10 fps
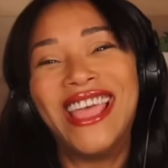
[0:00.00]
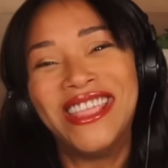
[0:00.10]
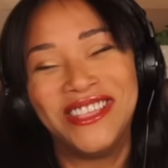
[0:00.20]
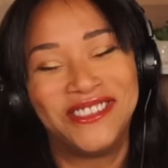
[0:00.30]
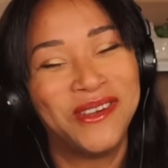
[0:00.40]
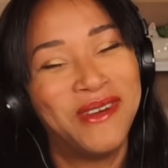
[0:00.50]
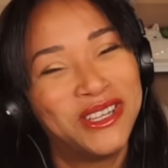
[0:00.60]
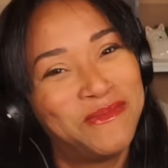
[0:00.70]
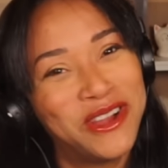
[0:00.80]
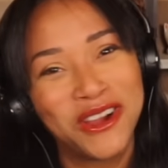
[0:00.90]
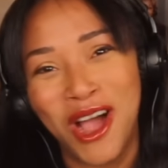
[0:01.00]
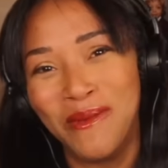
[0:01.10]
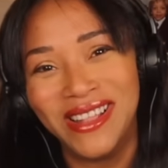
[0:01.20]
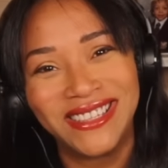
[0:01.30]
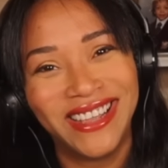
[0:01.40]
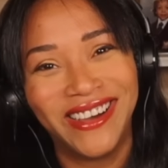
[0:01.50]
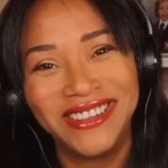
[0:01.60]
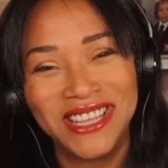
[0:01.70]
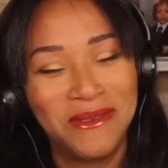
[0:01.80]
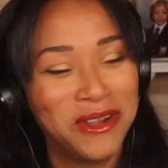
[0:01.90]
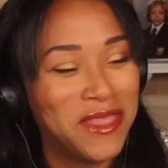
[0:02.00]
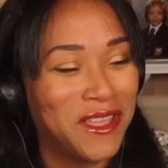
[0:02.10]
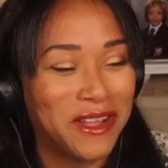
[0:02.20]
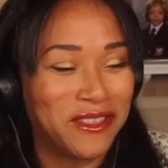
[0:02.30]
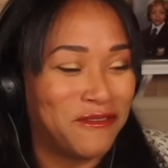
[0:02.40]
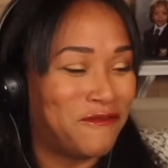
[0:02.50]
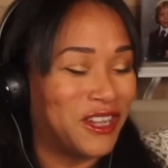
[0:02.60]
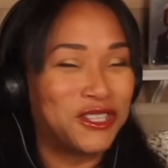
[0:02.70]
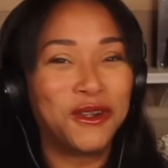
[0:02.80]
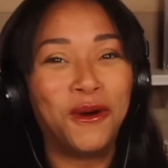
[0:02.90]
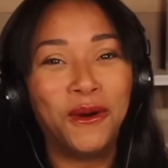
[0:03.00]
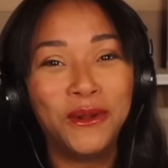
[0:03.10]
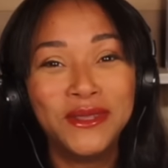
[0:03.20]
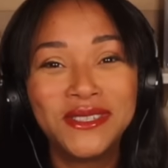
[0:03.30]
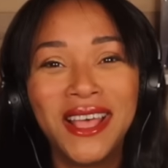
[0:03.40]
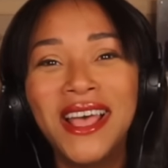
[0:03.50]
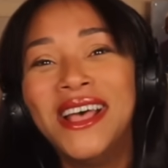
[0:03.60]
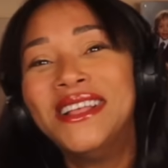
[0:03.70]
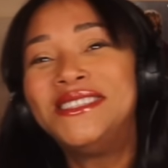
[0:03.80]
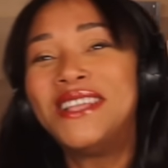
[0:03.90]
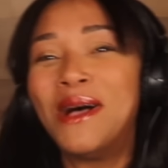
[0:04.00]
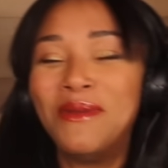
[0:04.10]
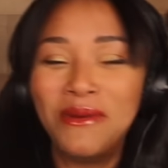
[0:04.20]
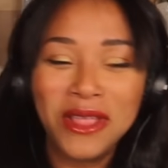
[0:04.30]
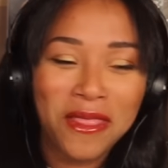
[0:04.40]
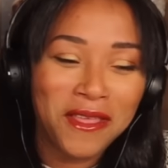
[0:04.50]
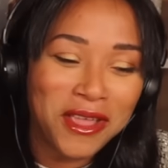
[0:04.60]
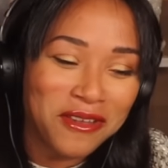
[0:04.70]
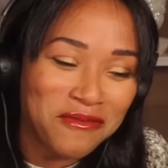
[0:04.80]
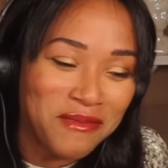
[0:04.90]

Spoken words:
Thank you so much. Put your comments down. Tell me what you think of the fashions. Tell me what you think of